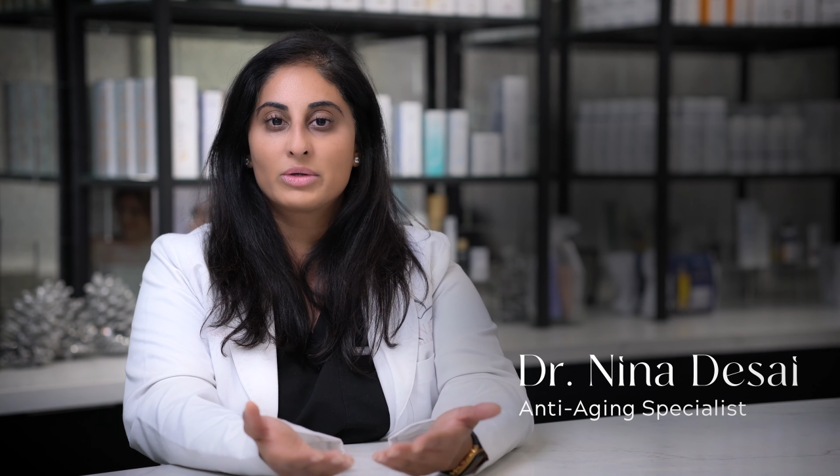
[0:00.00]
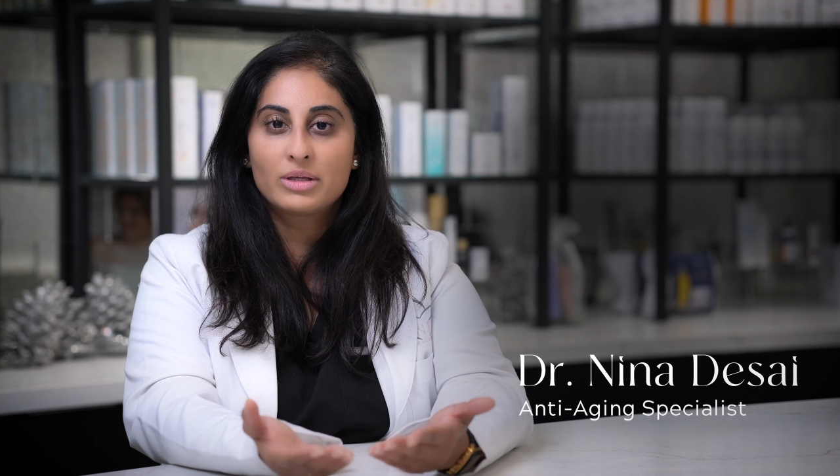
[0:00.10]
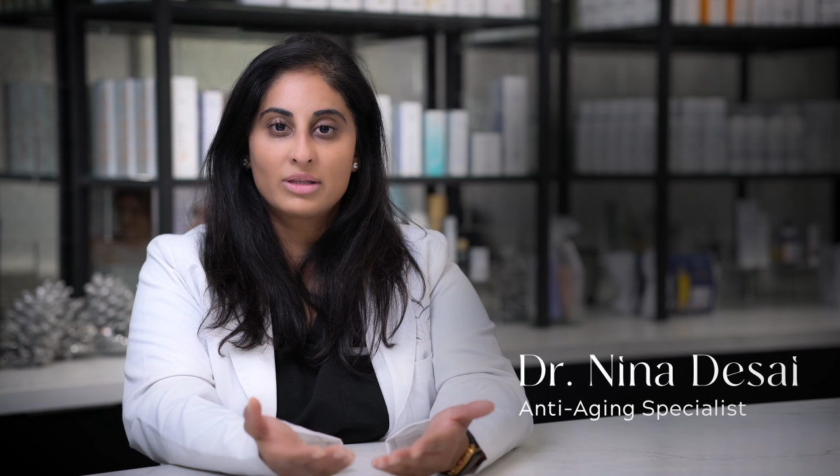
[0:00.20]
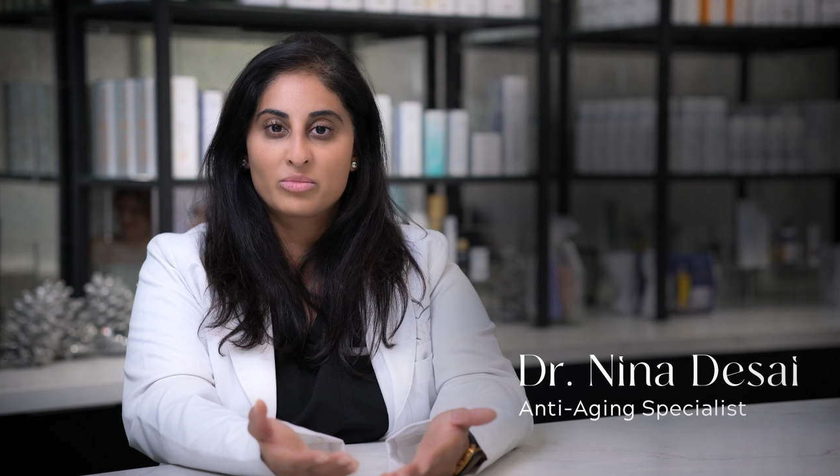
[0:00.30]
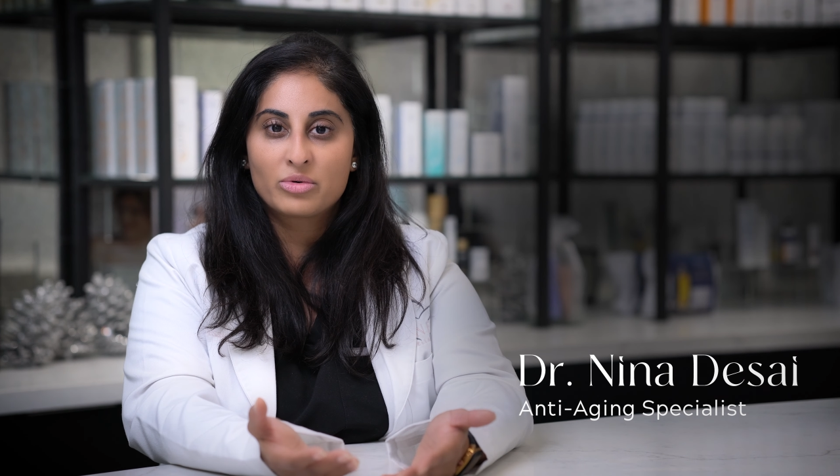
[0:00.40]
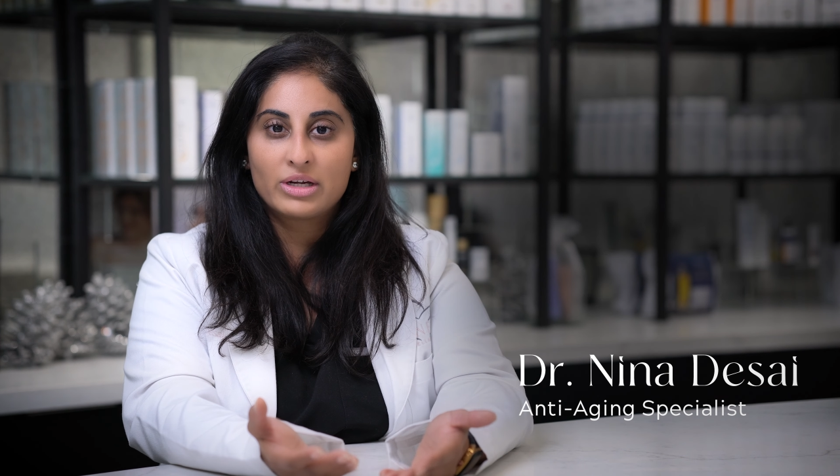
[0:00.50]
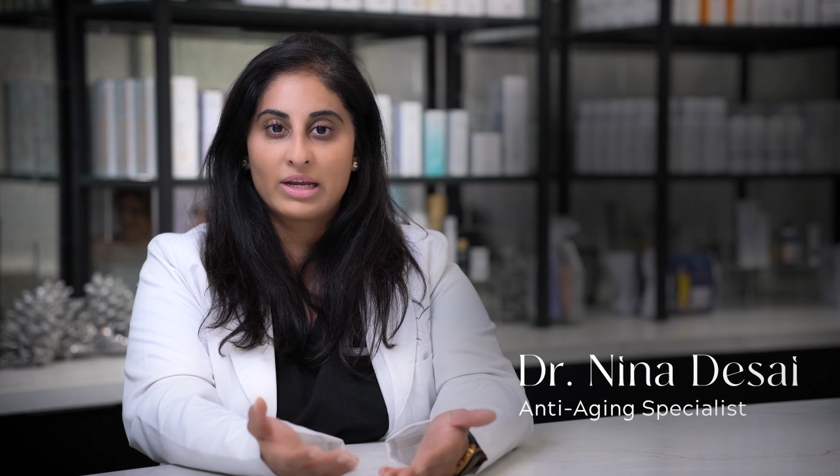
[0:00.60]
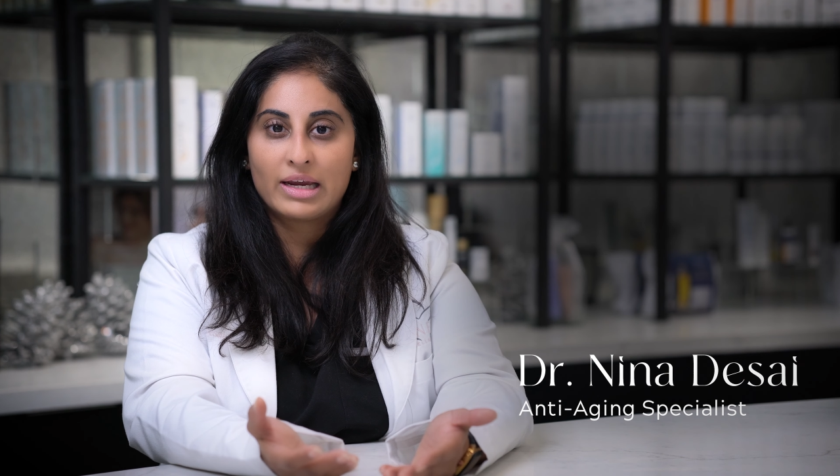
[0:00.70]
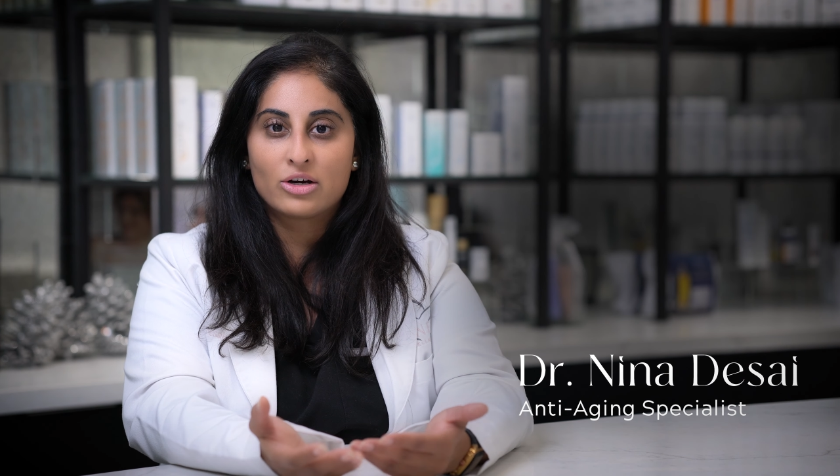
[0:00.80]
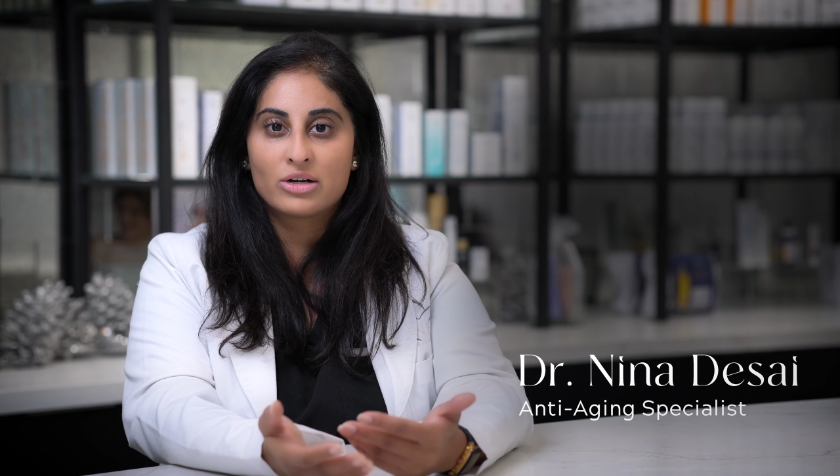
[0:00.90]
Really, the
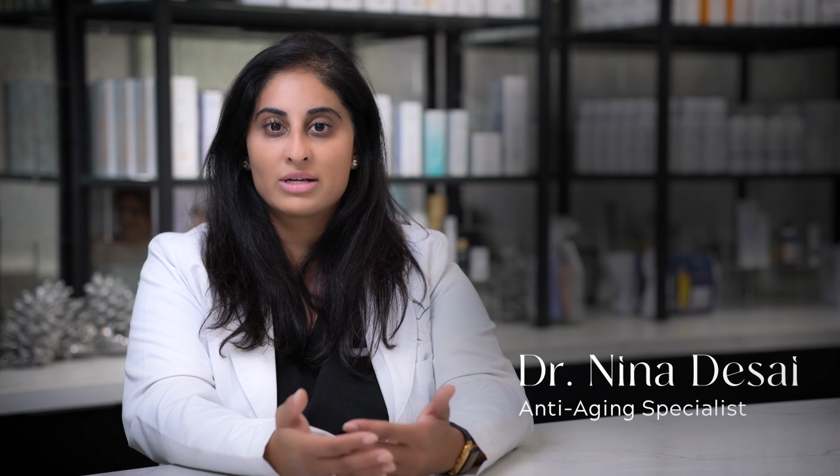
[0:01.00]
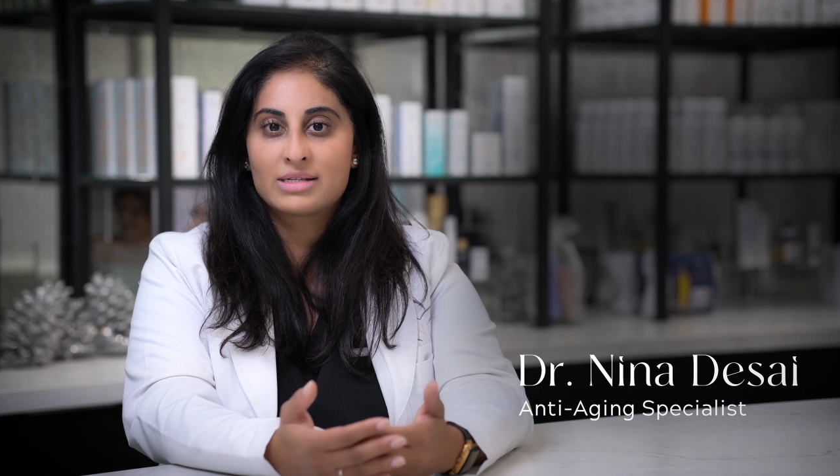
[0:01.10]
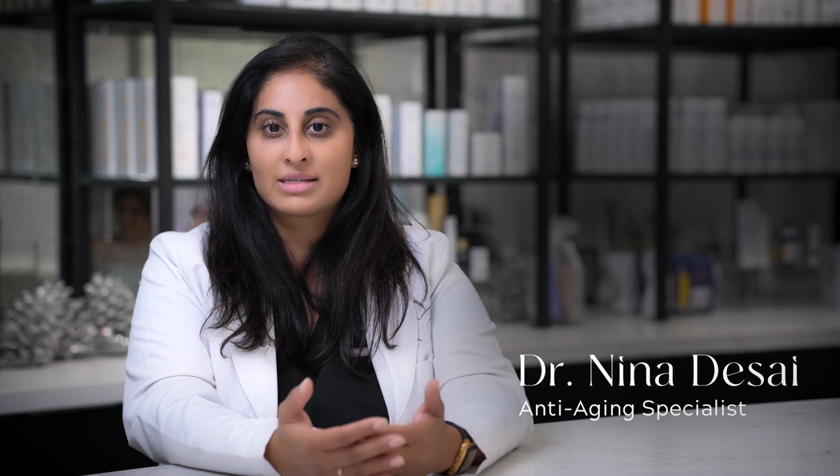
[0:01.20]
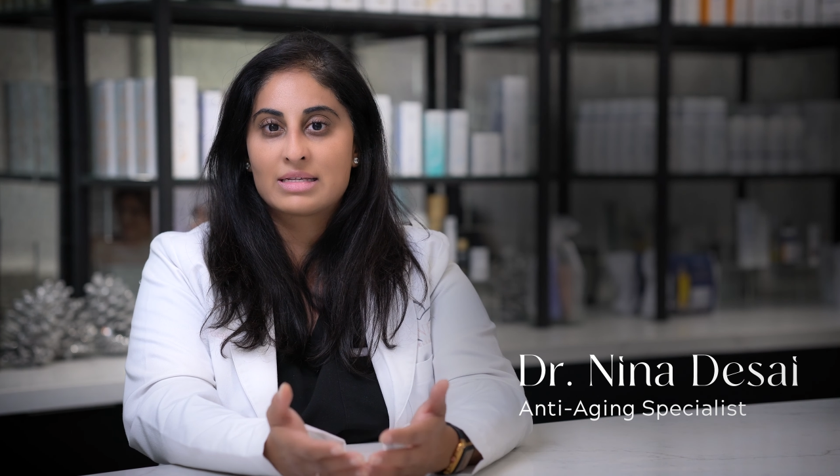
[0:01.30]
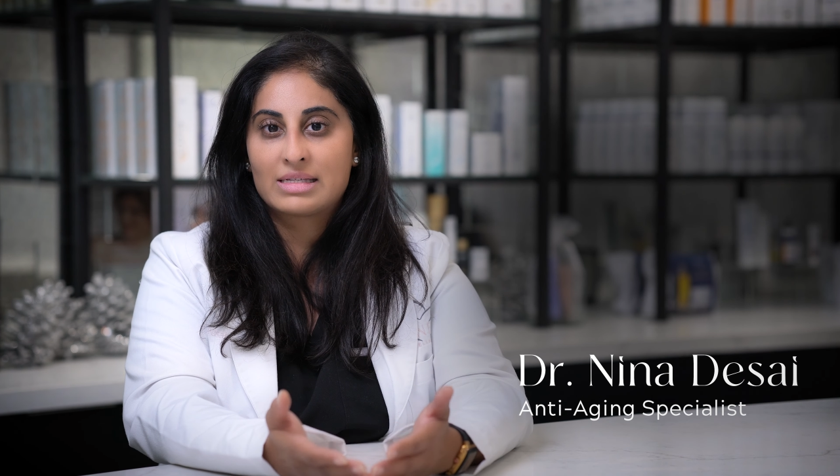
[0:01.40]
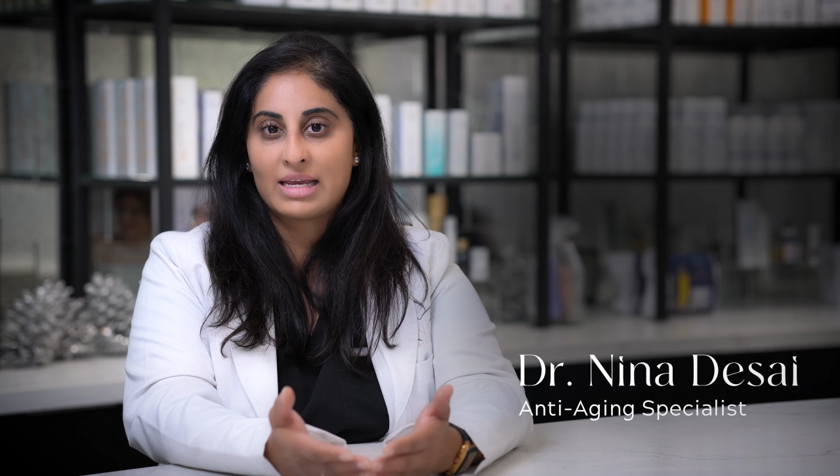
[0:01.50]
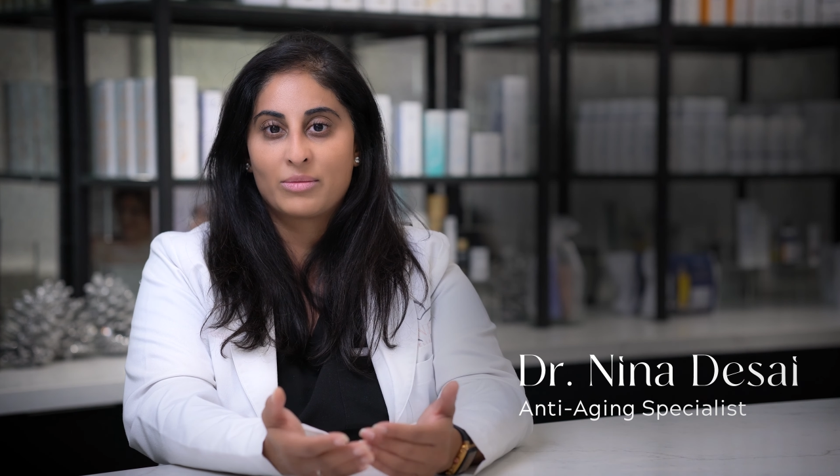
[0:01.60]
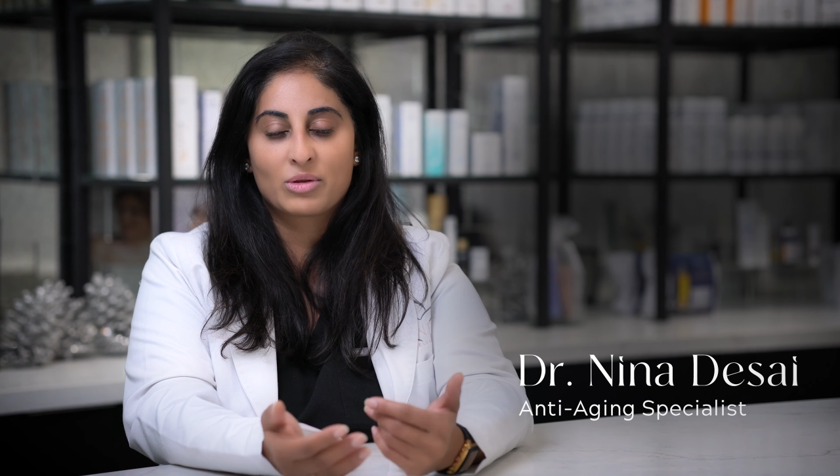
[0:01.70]
pre-care is the same,